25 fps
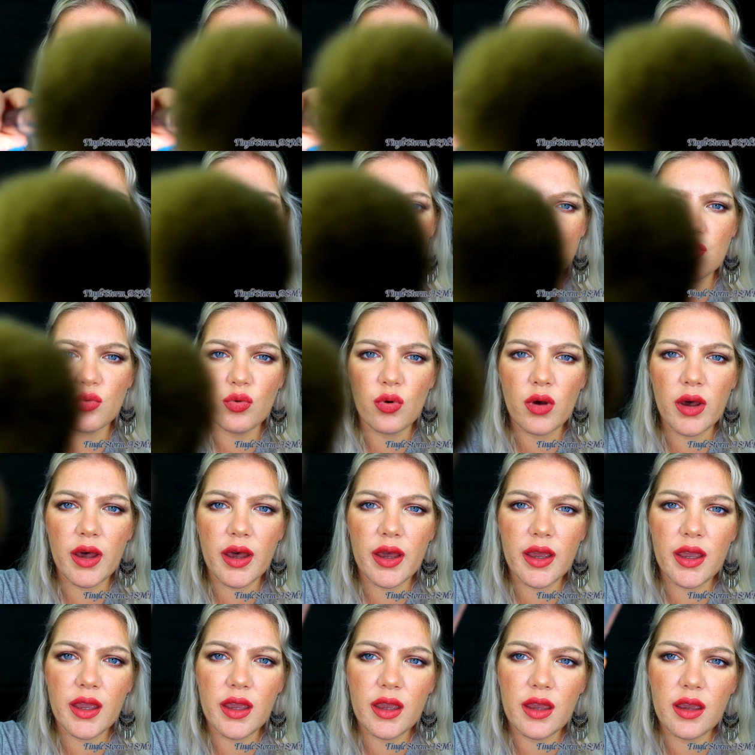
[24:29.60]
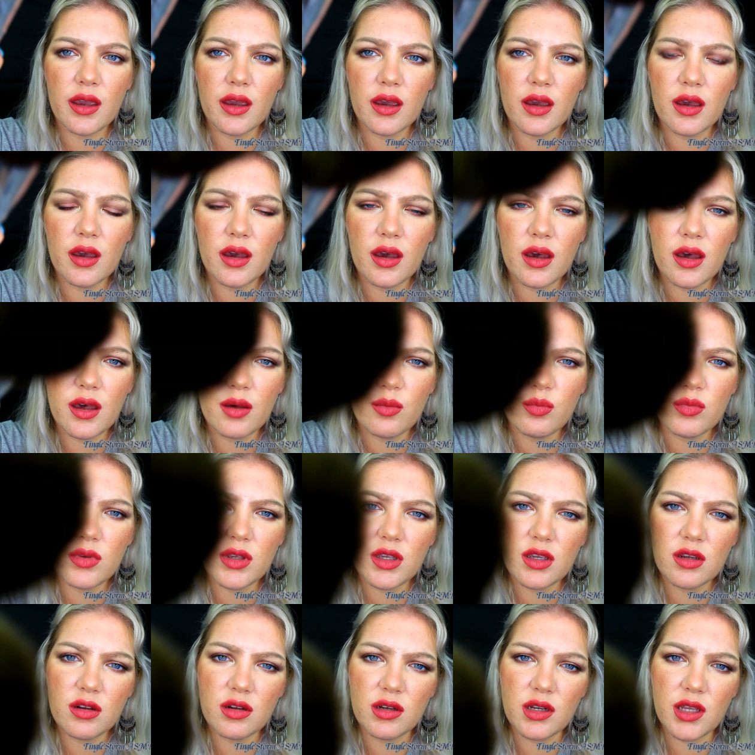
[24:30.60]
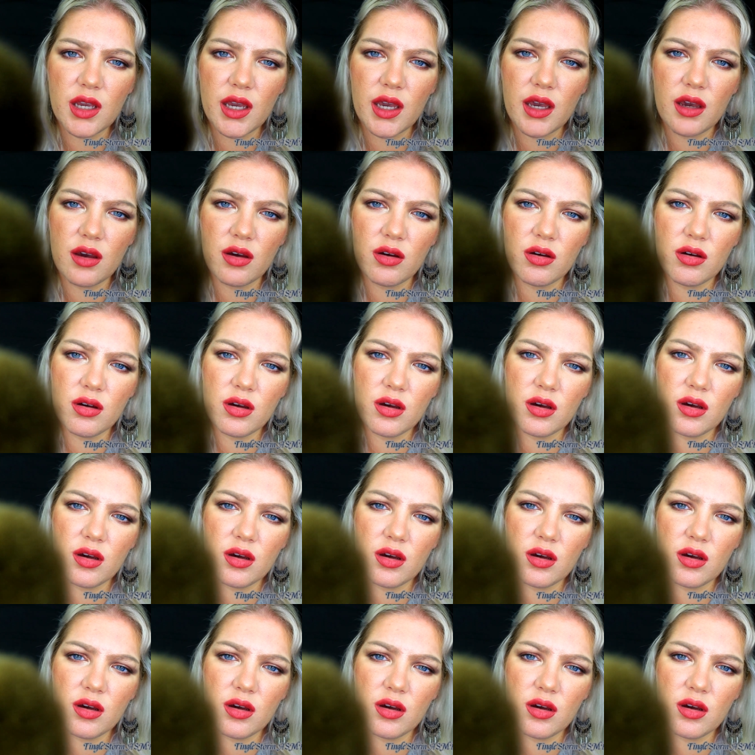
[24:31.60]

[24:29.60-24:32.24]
That's why I'm here now.